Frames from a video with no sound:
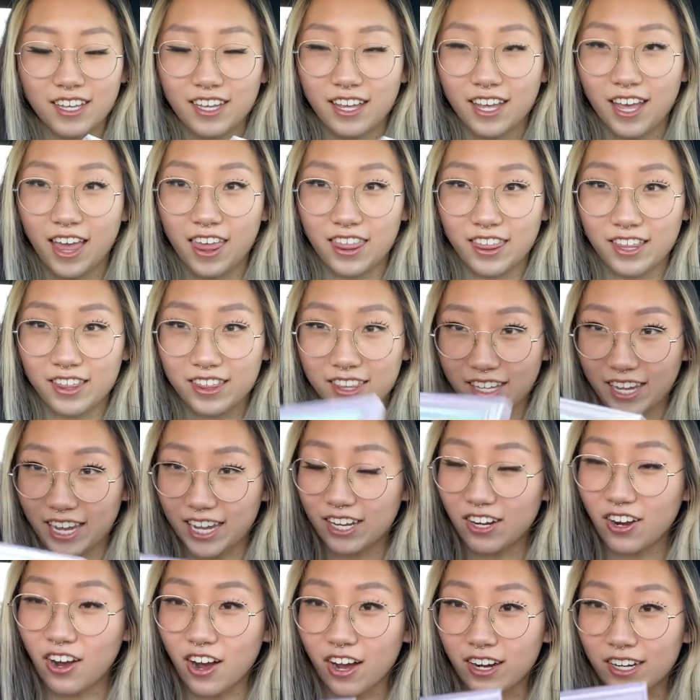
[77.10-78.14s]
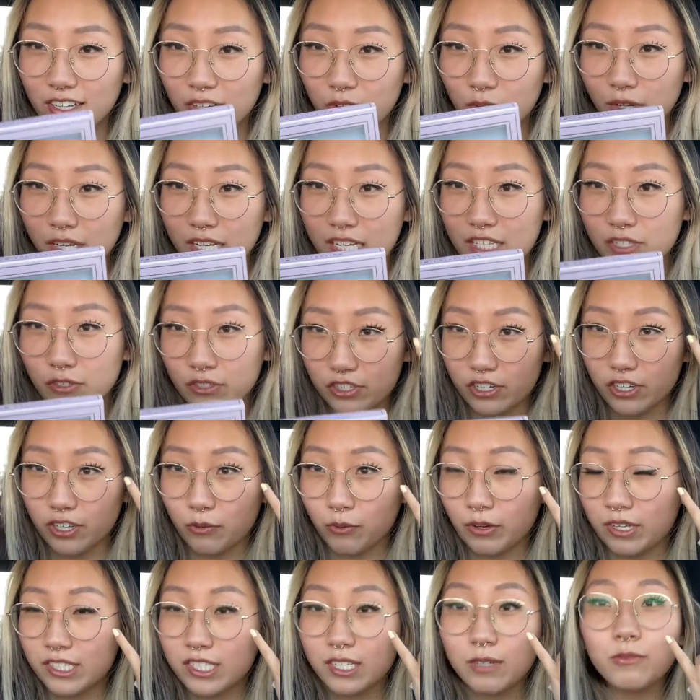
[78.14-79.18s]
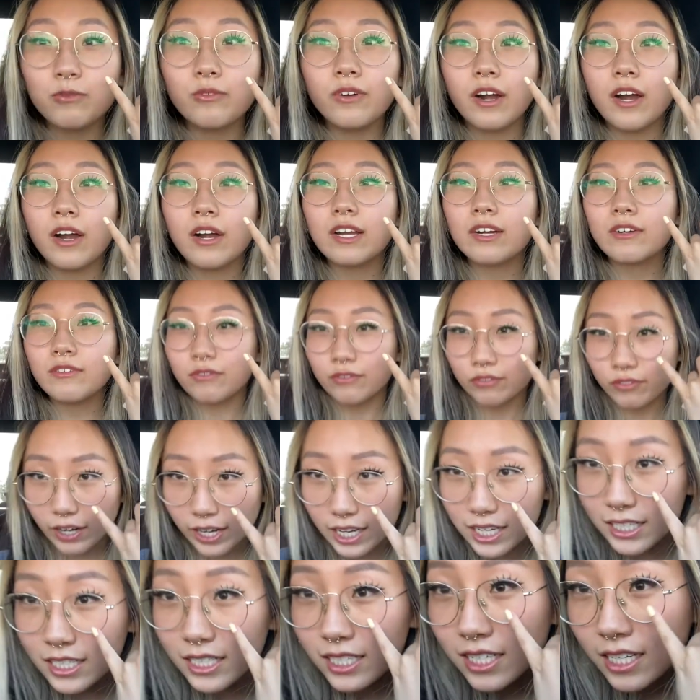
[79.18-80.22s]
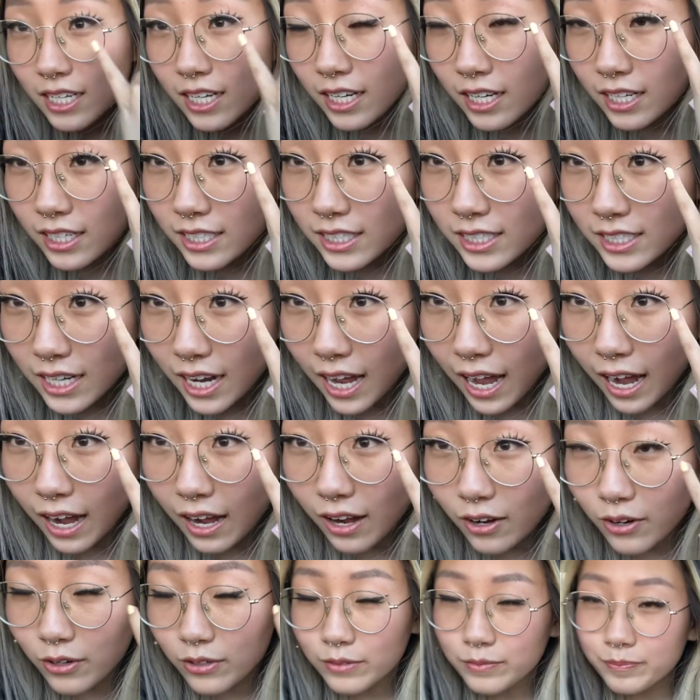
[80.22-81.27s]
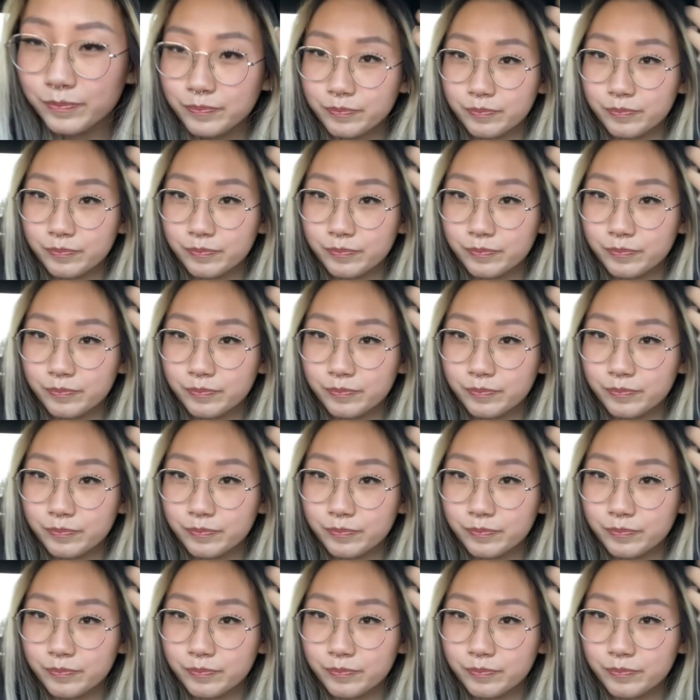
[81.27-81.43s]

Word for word: And then the iconic ones, which are the ones I'm wearing right now.